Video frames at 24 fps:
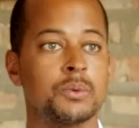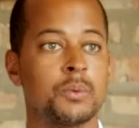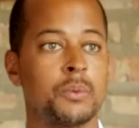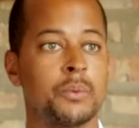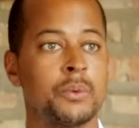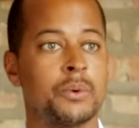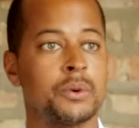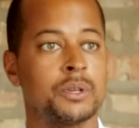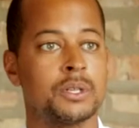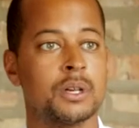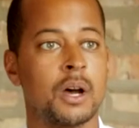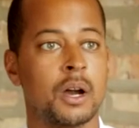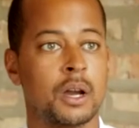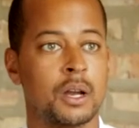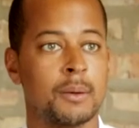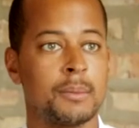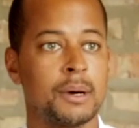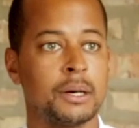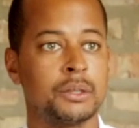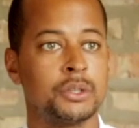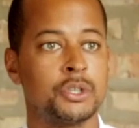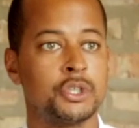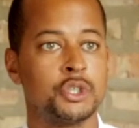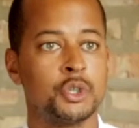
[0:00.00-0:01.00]
When we were talking
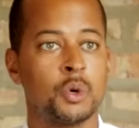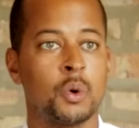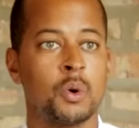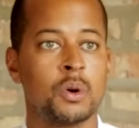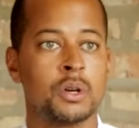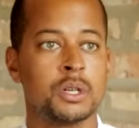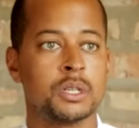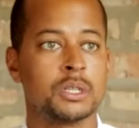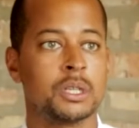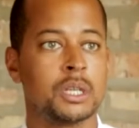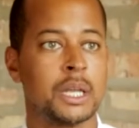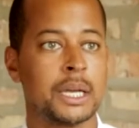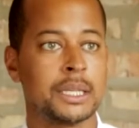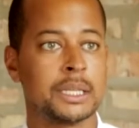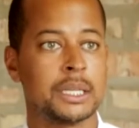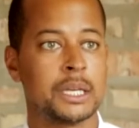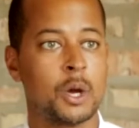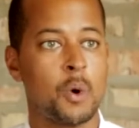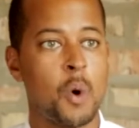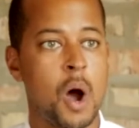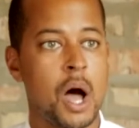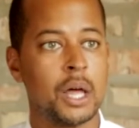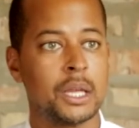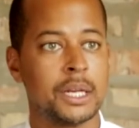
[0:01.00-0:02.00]
about the Jordans, the
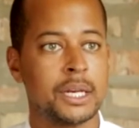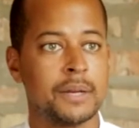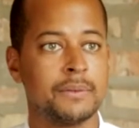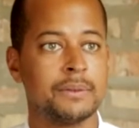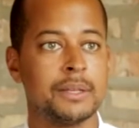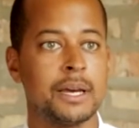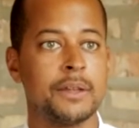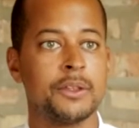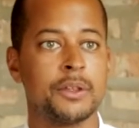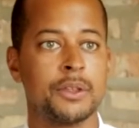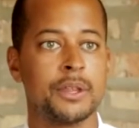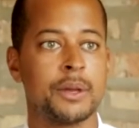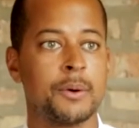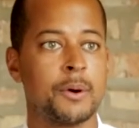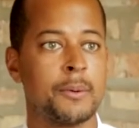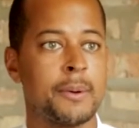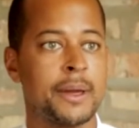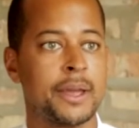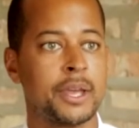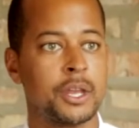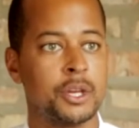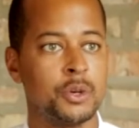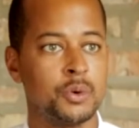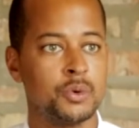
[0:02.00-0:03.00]
quality of leather they were
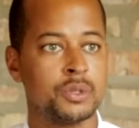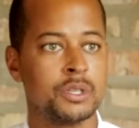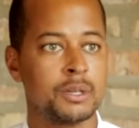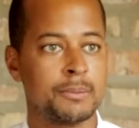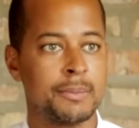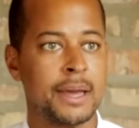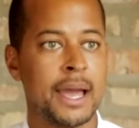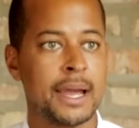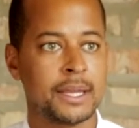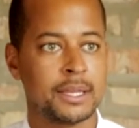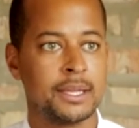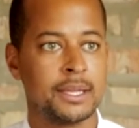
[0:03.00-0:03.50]
using back